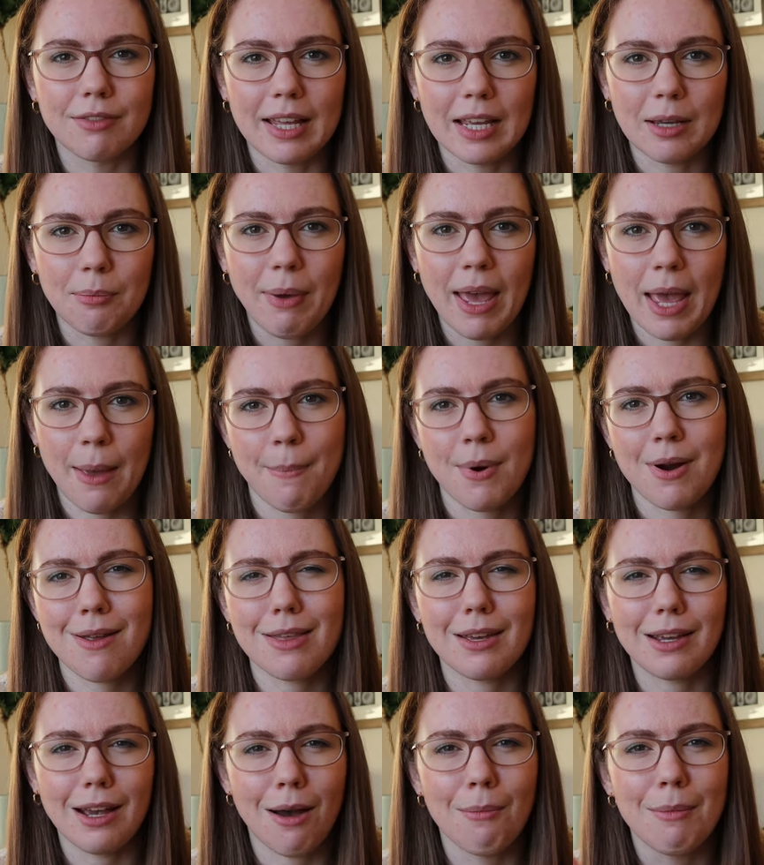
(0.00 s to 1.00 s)
like paper
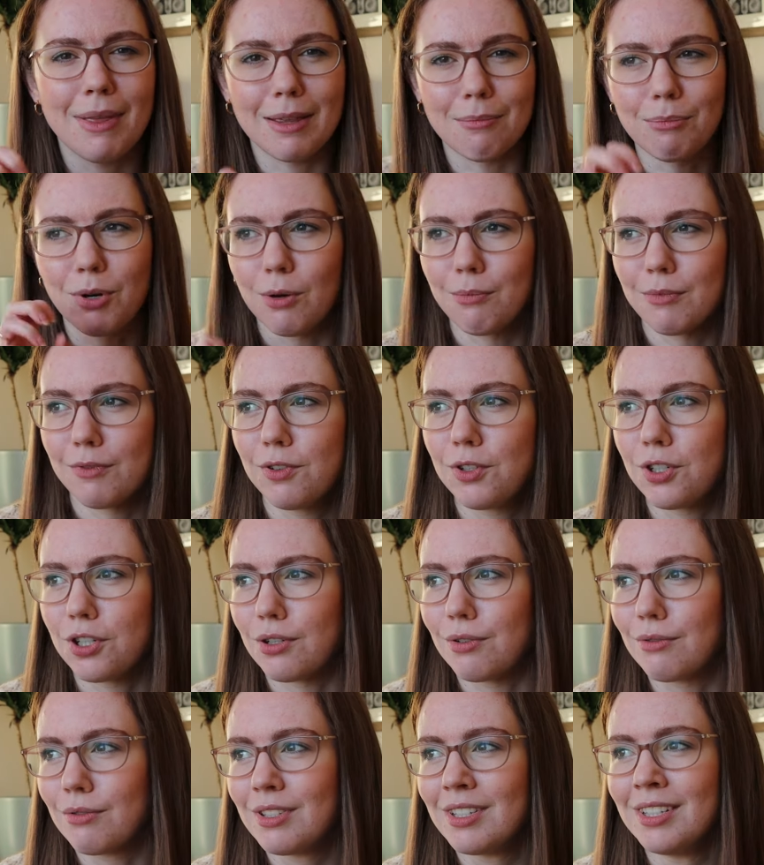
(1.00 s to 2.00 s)
that come in the bottom of
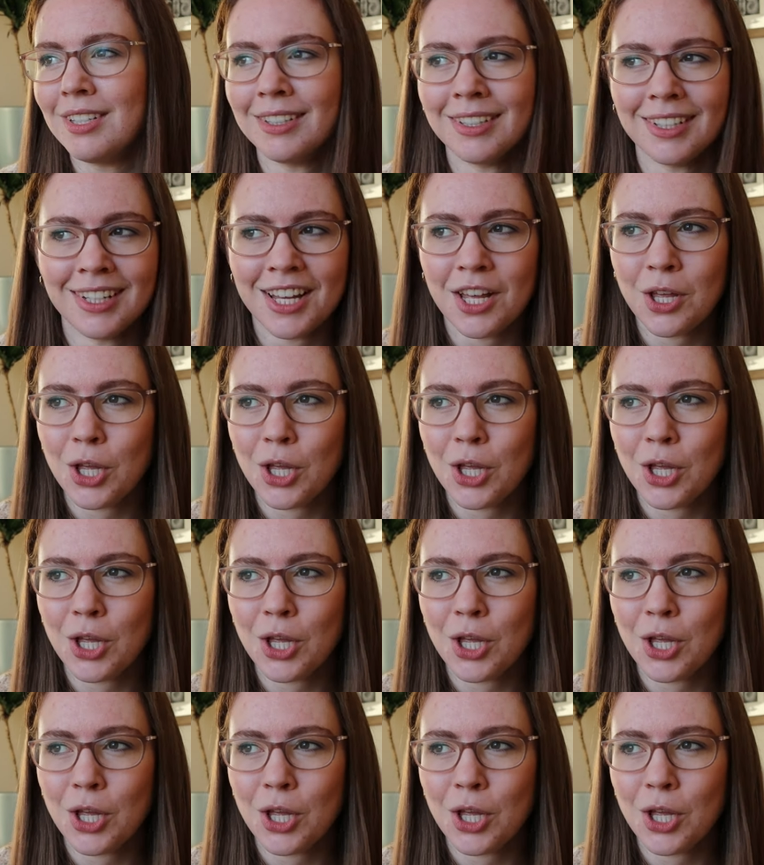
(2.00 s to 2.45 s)
shoes?